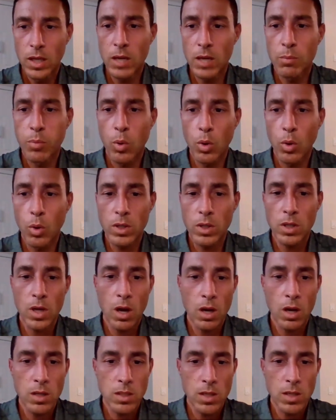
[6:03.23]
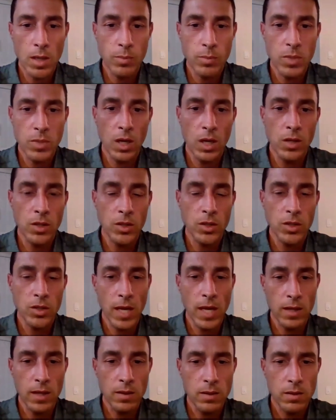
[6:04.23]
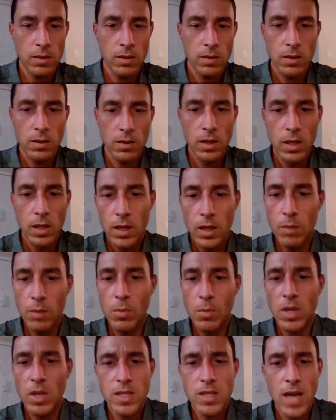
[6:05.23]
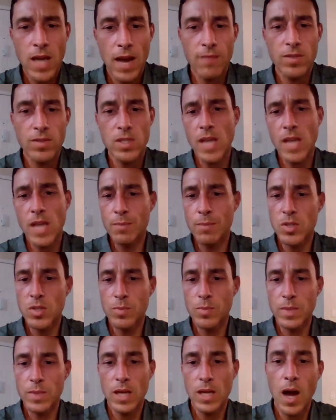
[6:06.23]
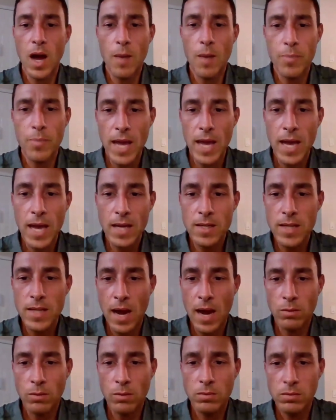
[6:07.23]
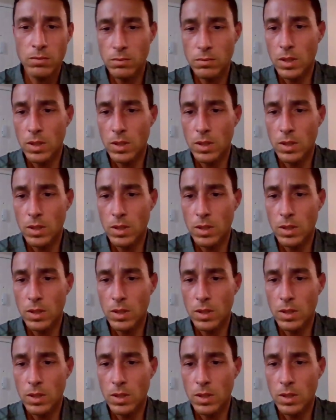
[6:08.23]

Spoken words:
an important concept to understand. It must have the same speed up and down.